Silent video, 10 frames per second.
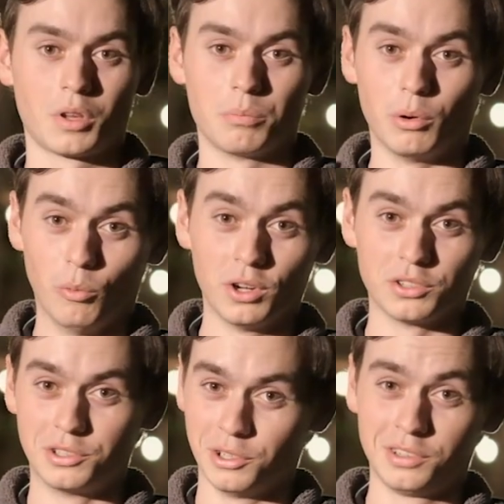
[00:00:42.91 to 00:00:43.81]
But
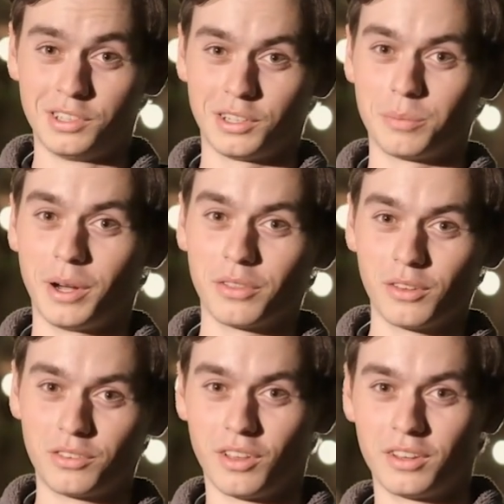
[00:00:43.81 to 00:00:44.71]
one good thing about
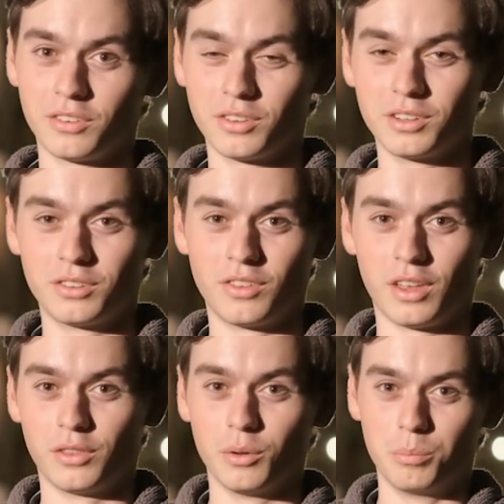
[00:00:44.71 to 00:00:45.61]
this lens is
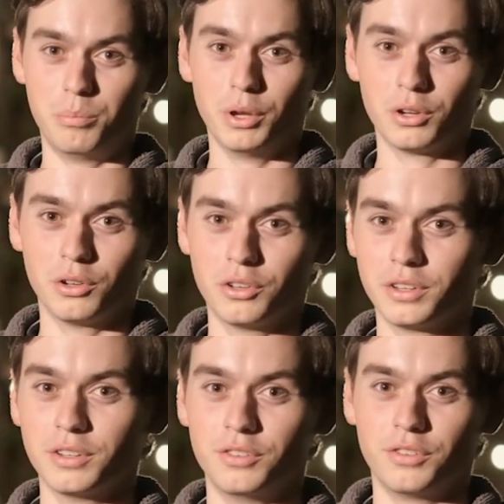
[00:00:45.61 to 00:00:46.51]
that the build is